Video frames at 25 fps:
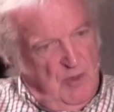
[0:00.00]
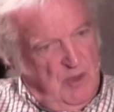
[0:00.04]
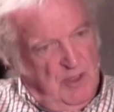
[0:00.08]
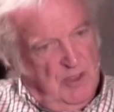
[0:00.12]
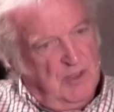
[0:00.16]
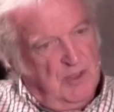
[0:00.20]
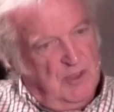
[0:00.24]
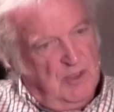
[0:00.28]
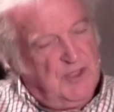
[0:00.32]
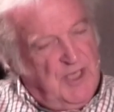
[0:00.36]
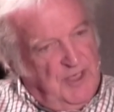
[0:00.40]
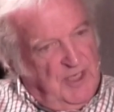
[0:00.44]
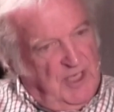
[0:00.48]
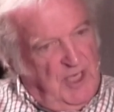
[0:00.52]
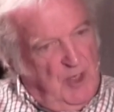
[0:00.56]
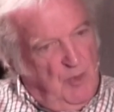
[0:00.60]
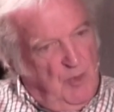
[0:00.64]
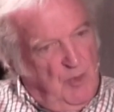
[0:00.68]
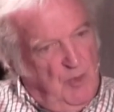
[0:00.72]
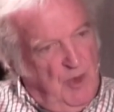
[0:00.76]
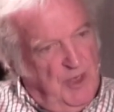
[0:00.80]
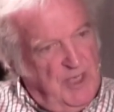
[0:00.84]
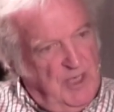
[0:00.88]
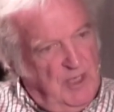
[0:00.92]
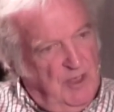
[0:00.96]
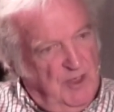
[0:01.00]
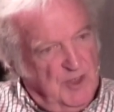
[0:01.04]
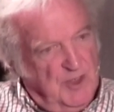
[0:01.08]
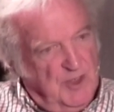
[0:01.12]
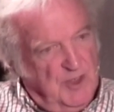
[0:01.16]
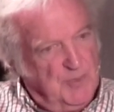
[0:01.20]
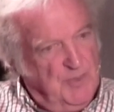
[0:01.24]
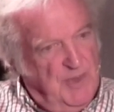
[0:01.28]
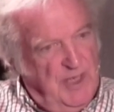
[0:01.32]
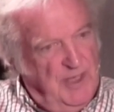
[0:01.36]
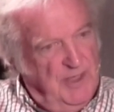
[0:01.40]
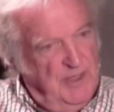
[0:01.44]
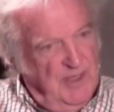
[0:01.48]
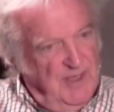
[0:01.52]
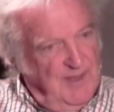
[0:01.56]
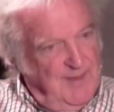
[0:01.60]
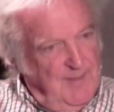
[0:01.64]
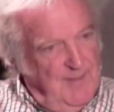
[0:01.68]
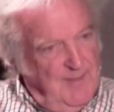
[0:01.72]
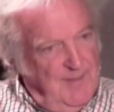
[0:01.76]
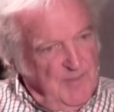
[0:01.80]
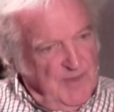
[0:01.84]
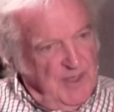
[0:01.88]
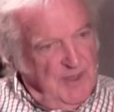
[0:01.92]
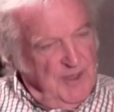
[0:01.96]
technically a working class man
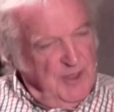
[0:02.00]
in the